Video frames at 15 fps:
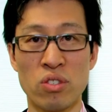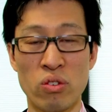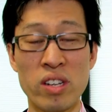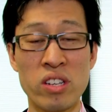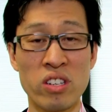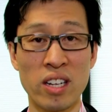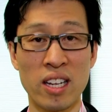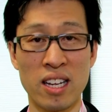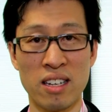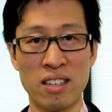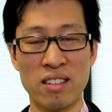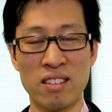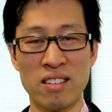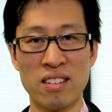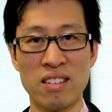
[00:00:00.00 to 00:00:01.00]
Traditionally,
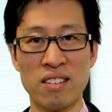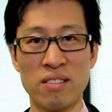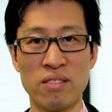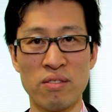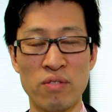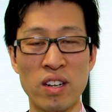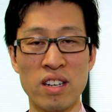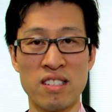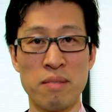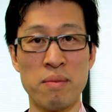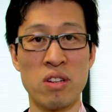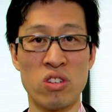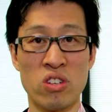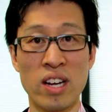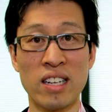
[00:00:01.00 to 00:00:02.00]
fillers have
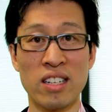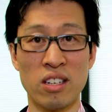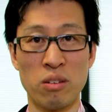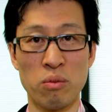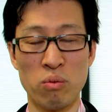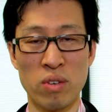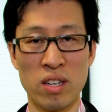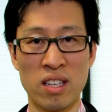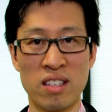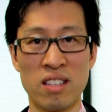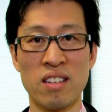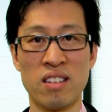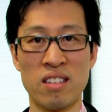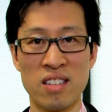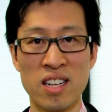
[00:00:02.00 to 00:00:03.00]
been injected
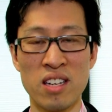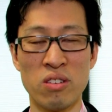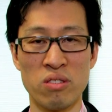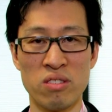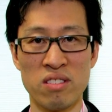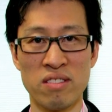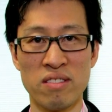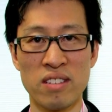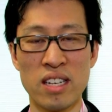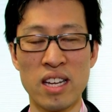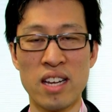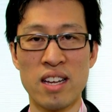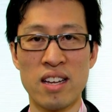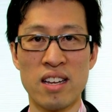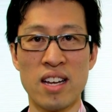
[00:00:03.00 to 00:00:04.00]
with needles.
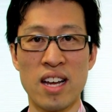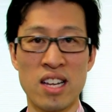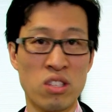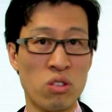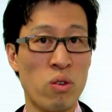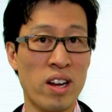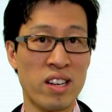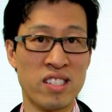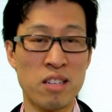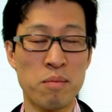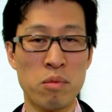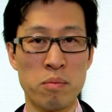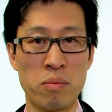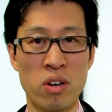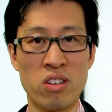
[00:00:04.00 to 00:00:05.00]
It's quite a
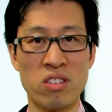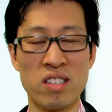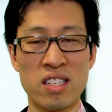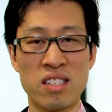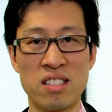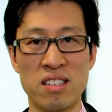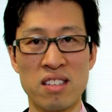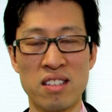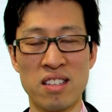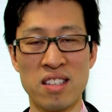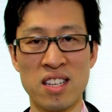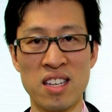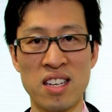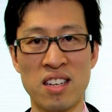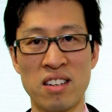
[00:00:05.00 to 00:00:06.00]
simple process.
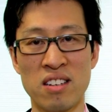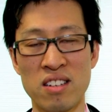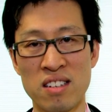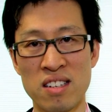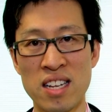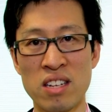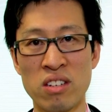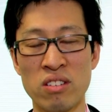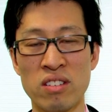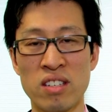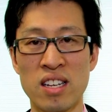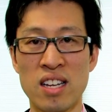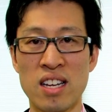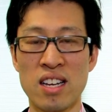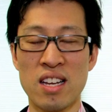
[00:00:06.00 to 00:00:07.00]
The needle
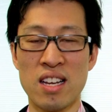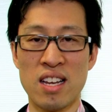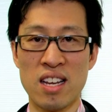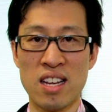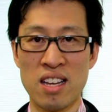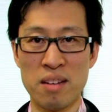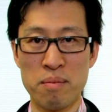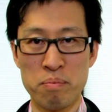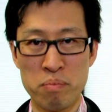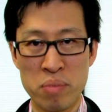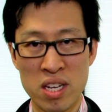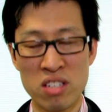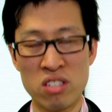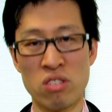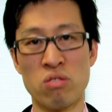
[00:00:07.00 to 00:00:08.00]

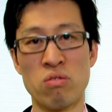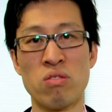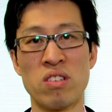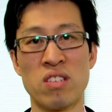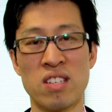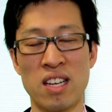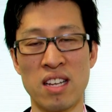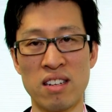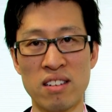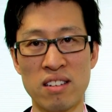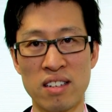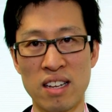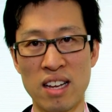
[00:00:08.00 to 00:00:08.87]
pierces through the skin